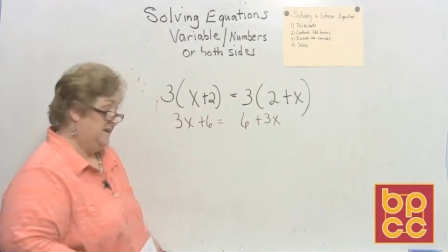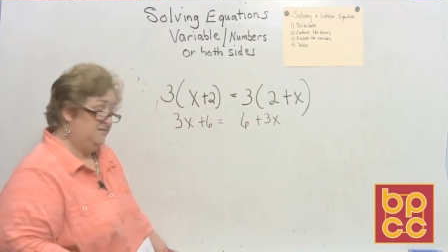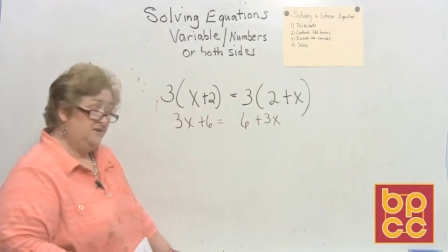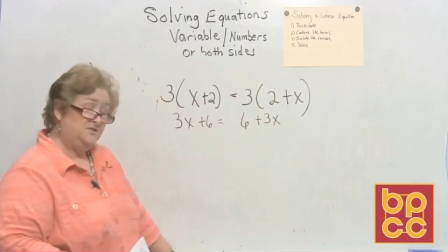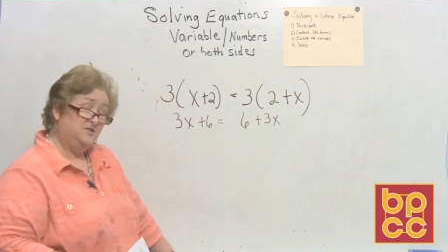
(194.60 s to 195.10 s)

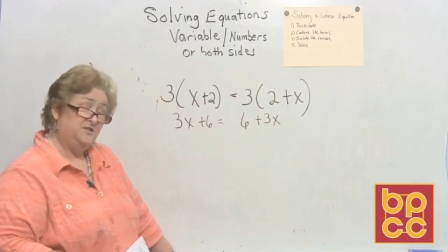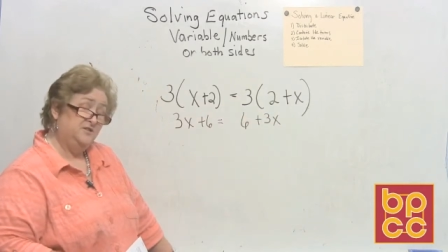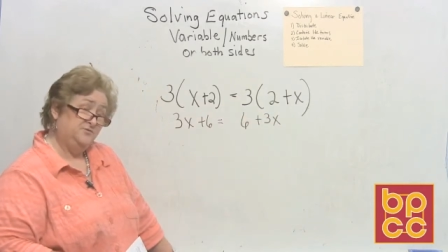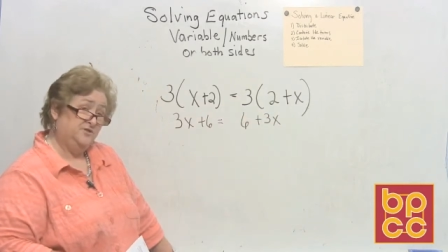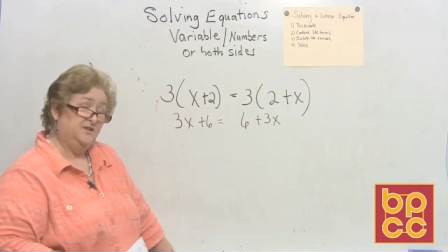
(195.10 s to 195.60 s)
this looks
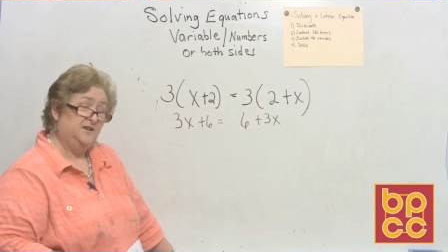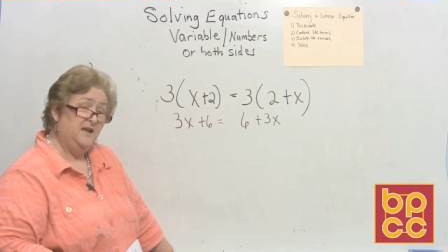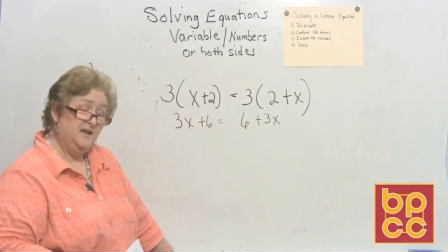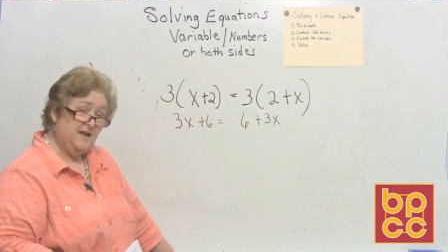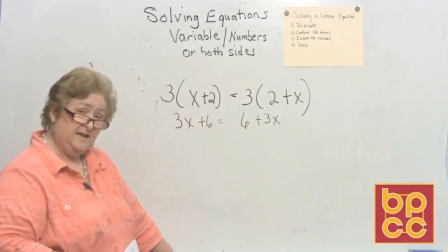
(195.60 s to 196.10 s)
interesting.
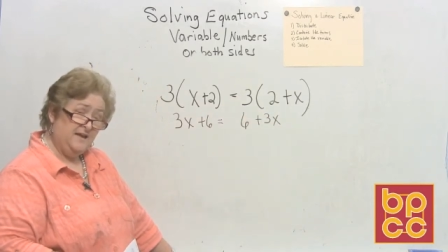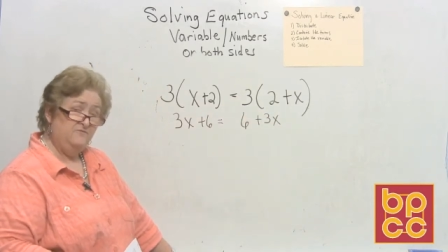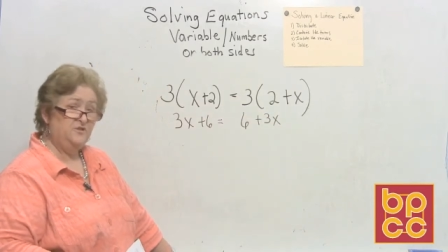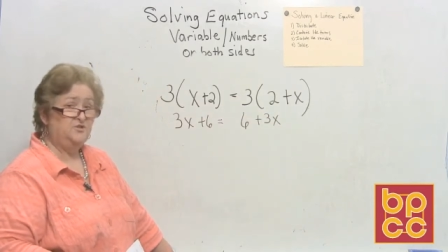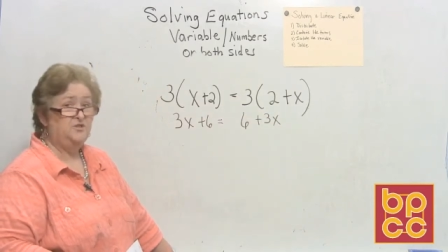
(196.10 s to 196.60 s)
I gave
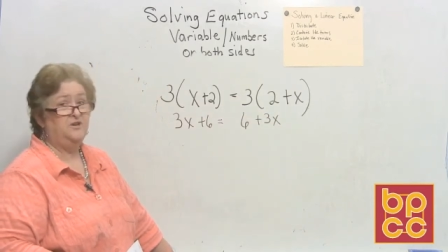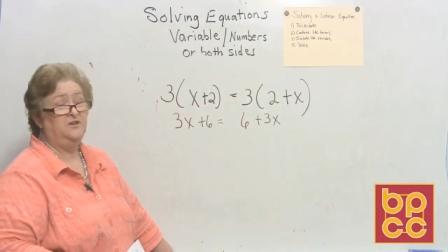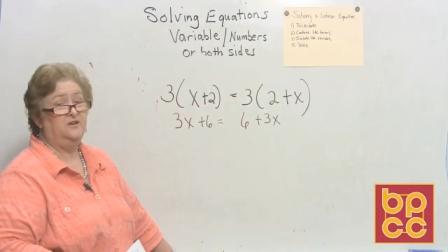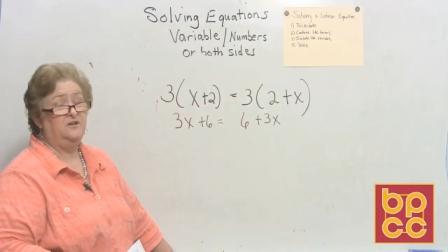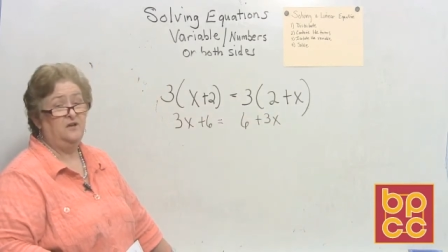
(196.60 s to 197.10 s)
this to
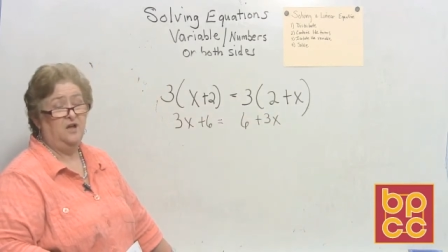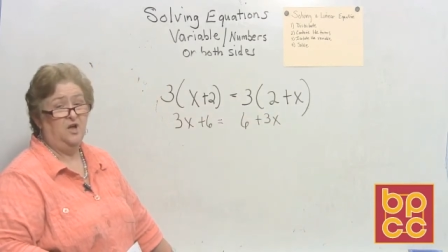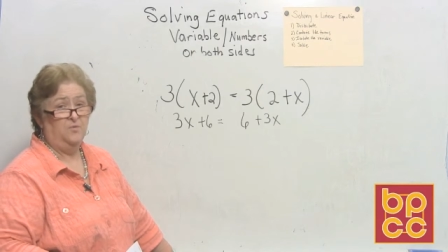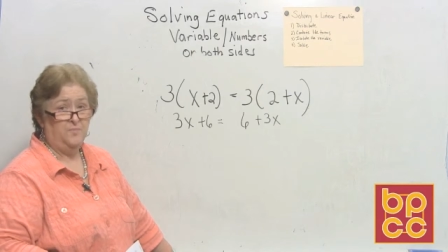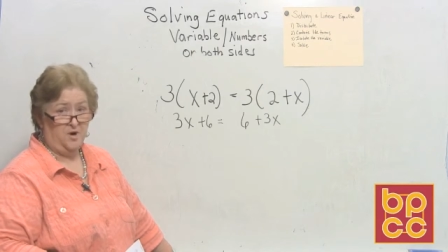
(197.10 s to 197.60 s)
you
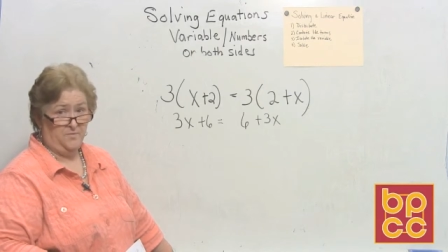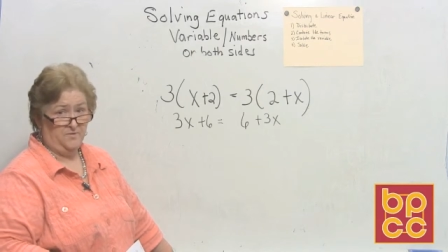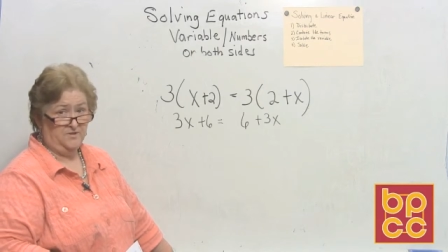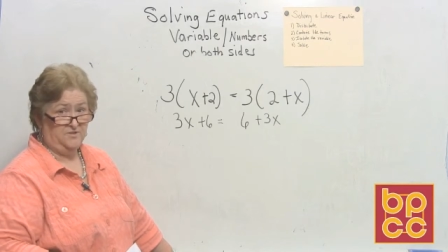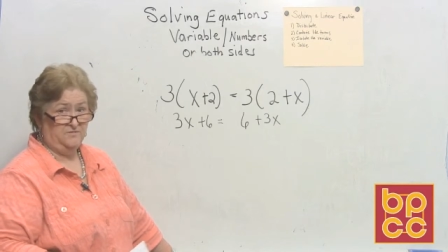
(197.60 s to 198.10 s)
on
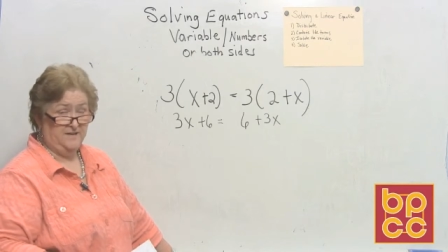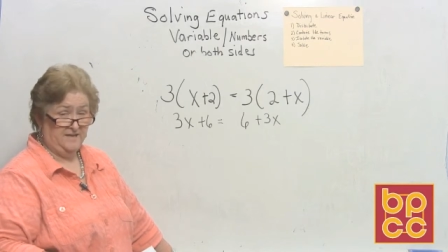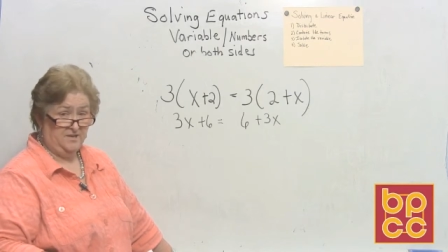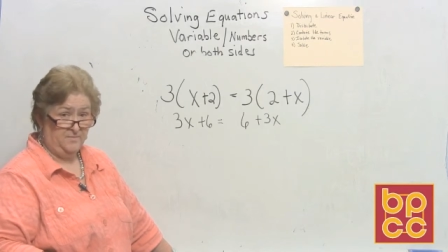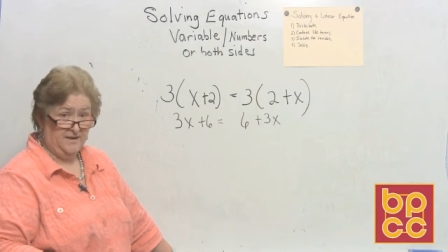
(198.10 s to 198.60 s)
purpose
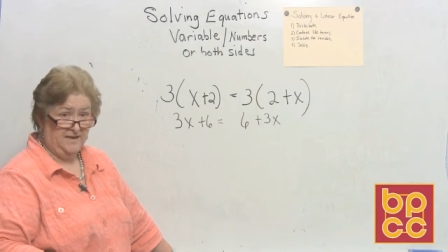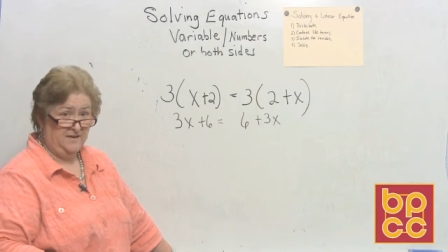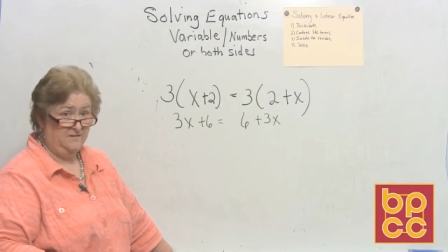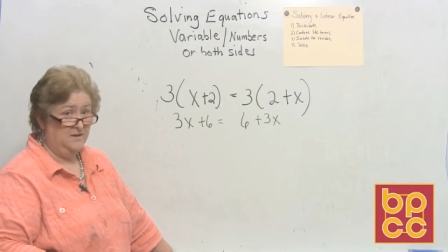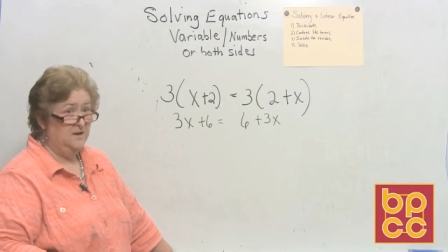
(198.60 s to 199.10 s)
at the
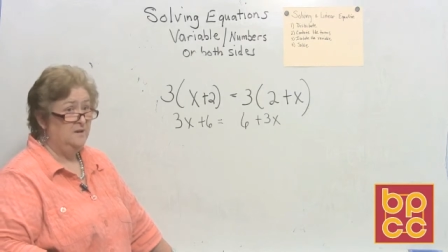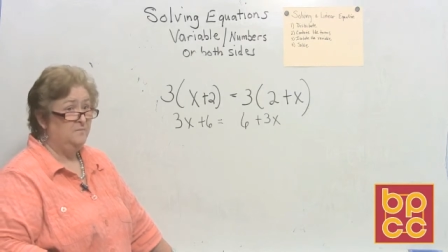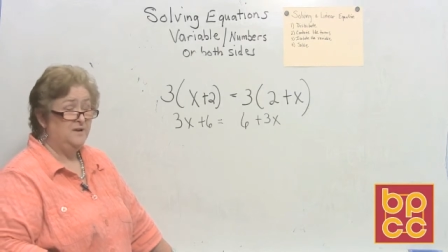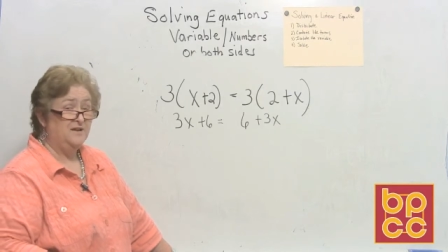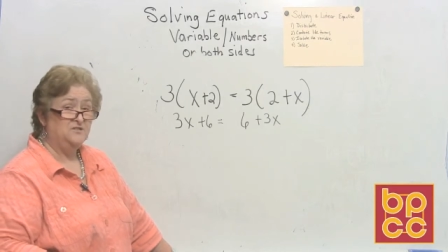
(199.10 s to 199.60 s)
beginning
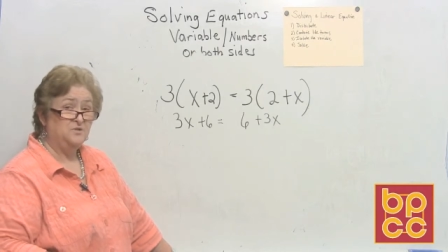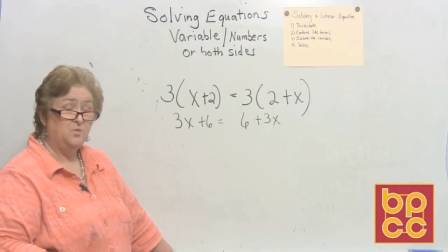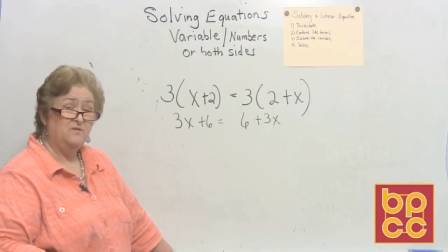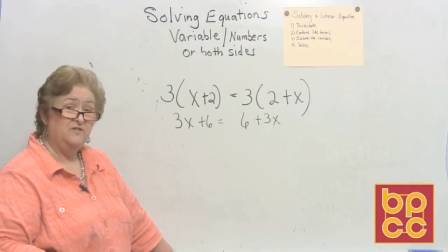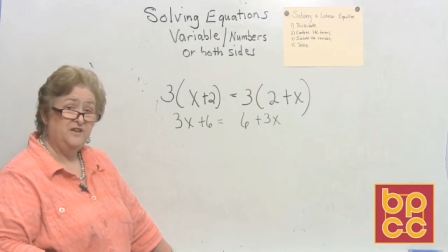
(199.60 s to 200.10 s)
because it's
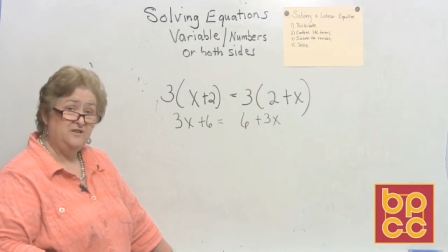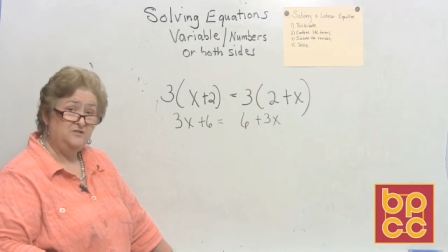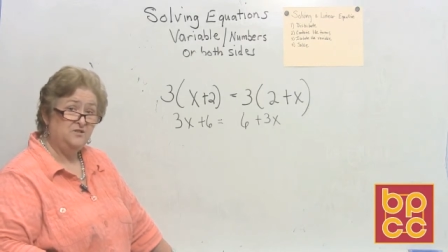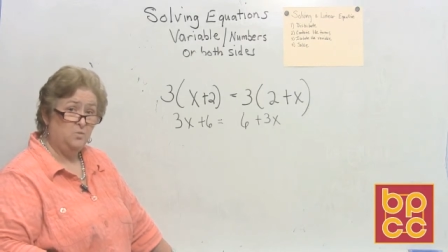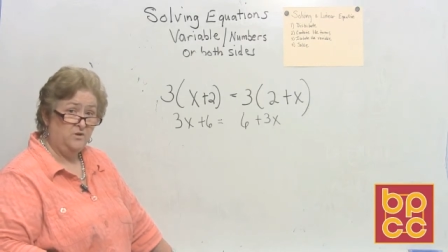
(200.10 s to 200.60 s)
one of the
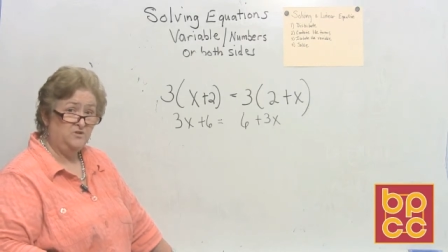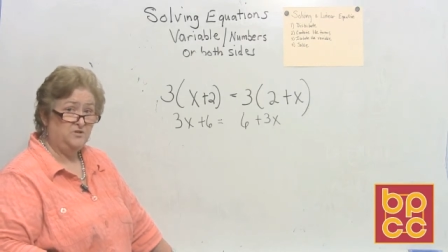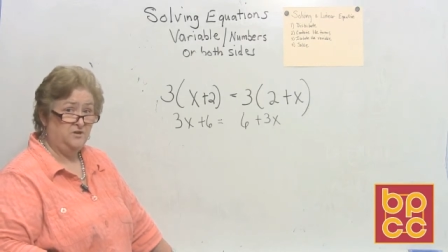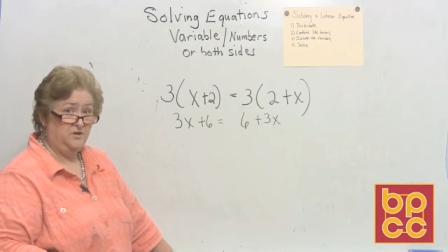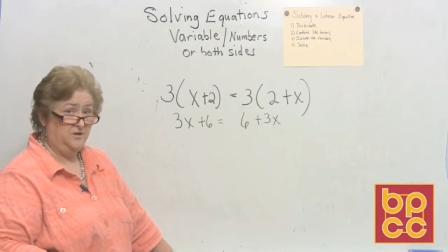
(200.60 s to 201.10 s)
easiest ones
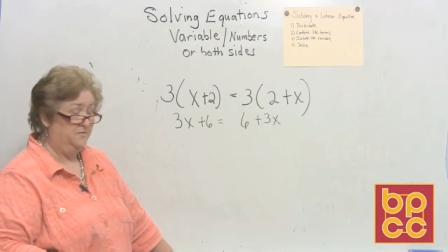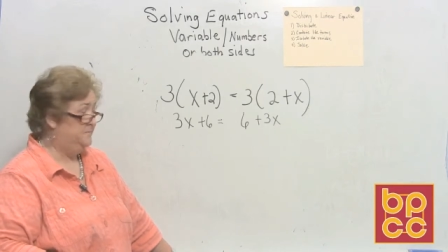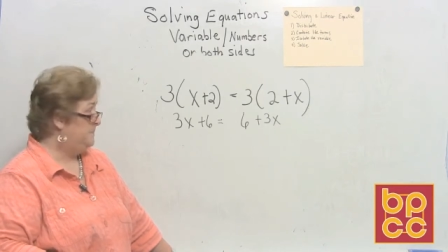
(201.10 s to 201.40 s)
to do.